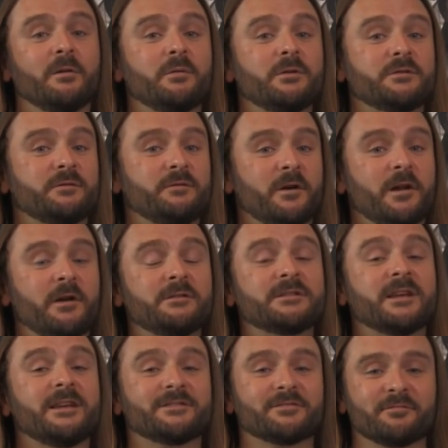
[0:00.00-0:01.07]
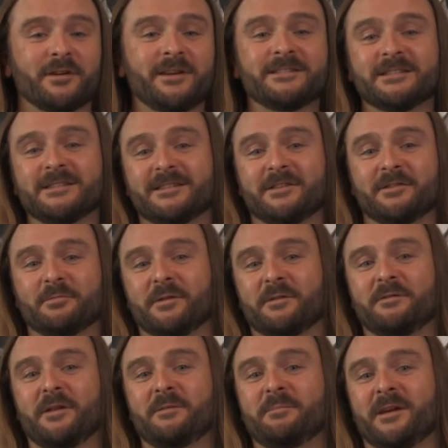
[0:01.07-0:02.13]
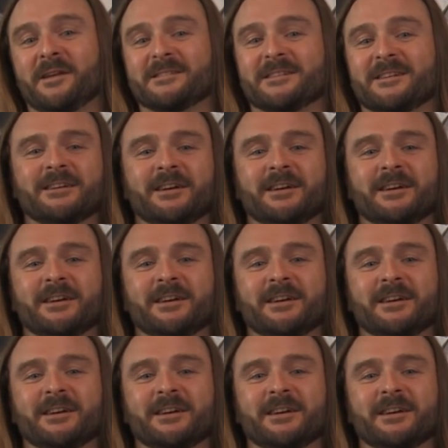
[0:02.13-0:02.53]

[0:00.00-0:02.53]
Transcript: which follows its recent deal with Fitbit.